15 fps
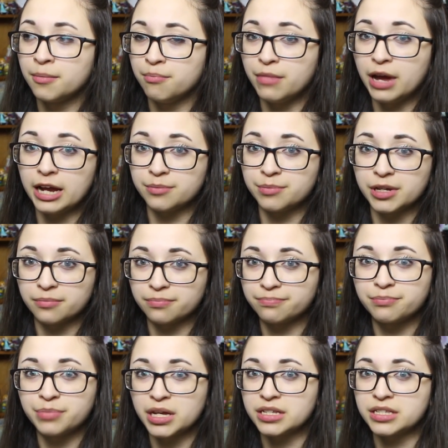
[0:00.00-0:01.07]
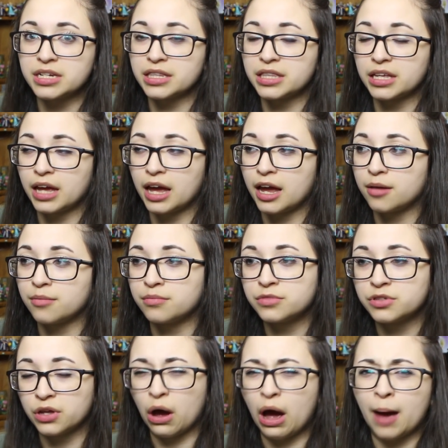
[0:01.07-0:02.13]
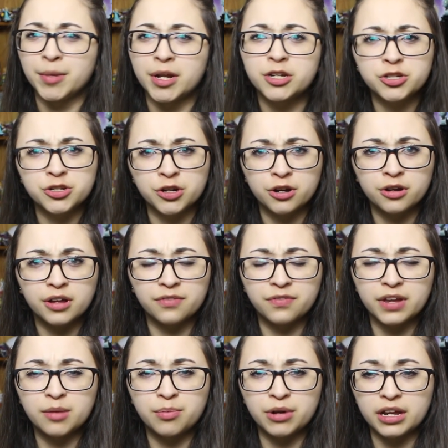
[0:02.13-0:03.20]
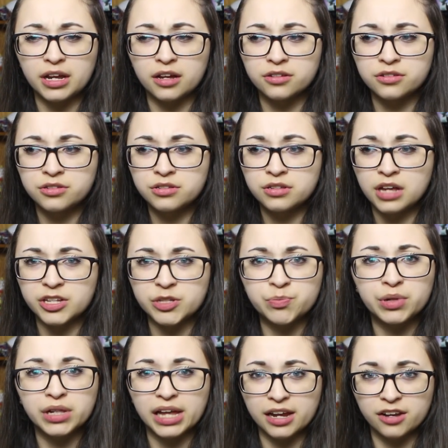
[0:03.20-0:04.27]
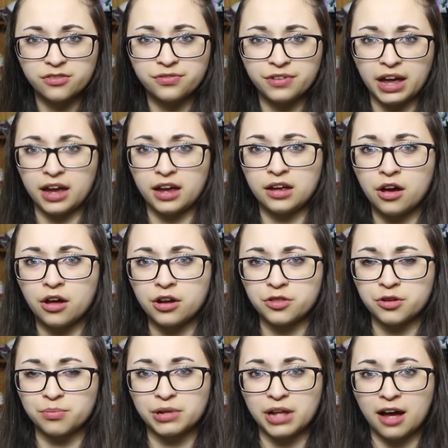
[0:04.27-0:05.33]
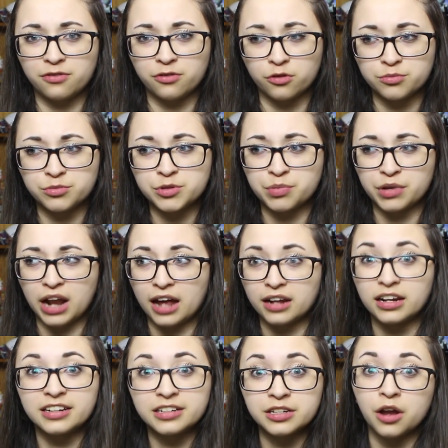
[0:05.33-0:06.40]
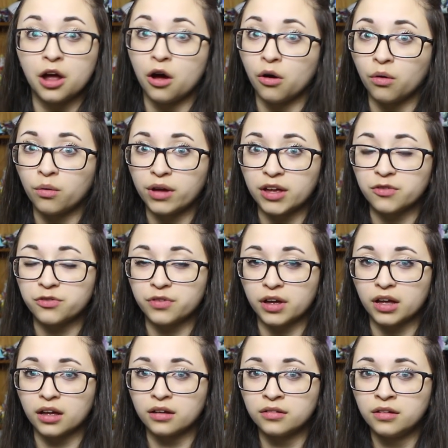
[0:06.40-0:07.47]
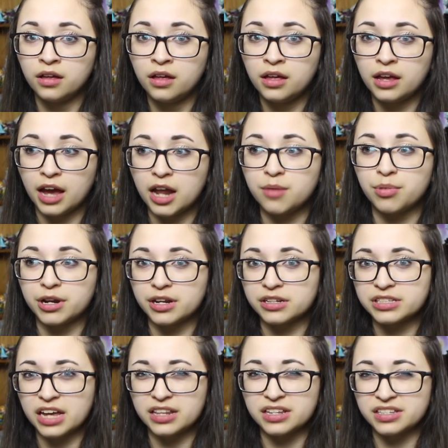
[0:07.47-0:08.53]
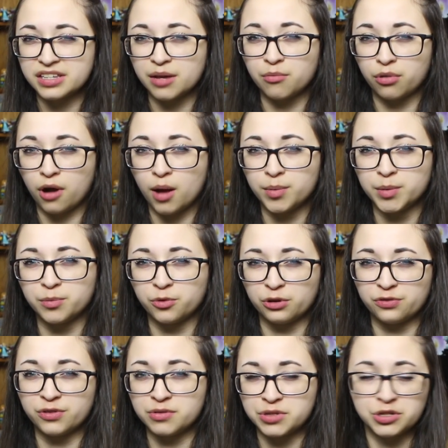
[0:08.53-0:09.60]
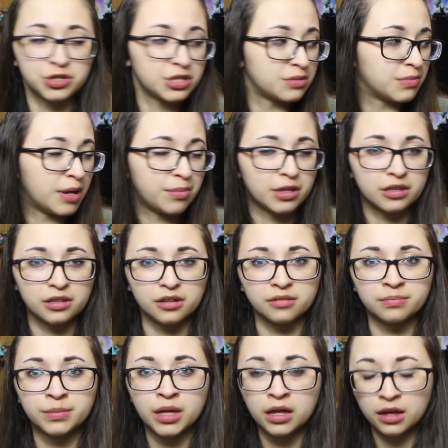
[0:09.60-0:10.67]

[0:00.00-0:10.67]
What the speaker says: made me pissed at the game. So I'm not sure if anybody else has played Fe on other platforms, but I'd like to know if anybody else had the same problem, or if it was just maybe the